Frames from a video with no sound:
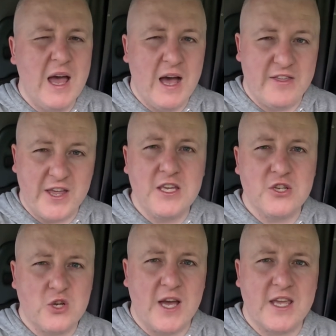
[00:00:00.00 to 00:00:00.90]
I think
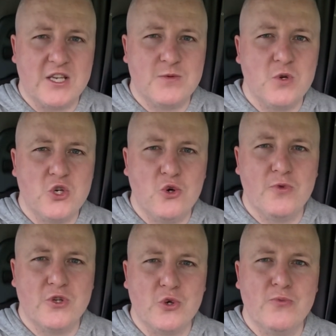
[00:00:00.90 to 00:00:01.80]
it's got a Christmas shop
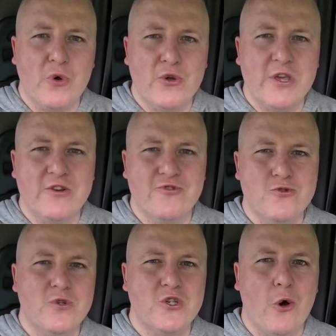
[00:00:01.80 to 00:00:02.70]
that's open all year
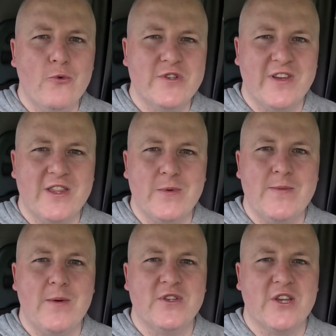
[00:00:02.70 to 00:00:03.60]
round, which I always find a wee
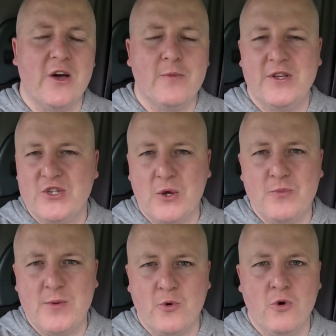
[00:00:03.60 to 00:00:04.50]
bit bizarre, but some
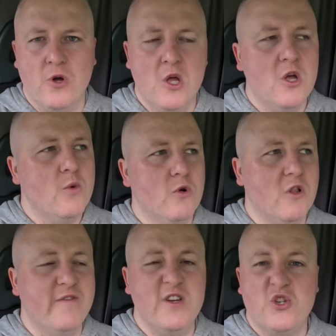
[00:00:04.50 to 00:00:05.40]
people will
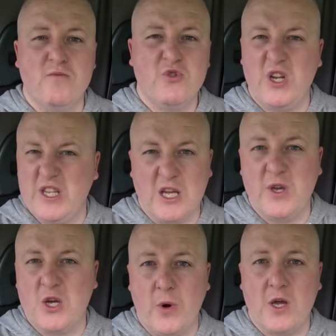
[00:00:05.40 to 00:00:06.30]
love it. So I'm just going to take a
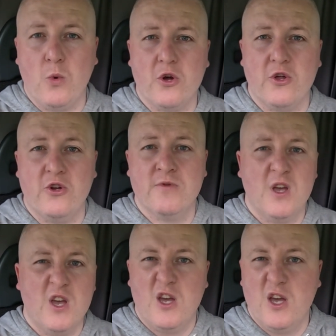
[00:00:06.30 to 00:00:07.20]
wee quick walk around
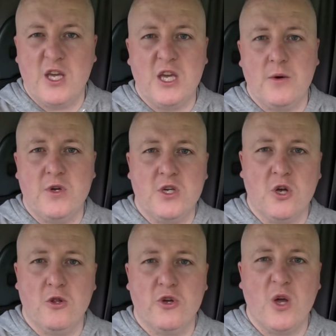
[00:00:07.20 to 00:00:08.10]
and give you a wee
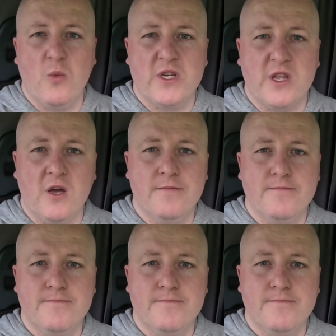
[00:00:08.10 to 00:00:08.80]
sort of look at what's there.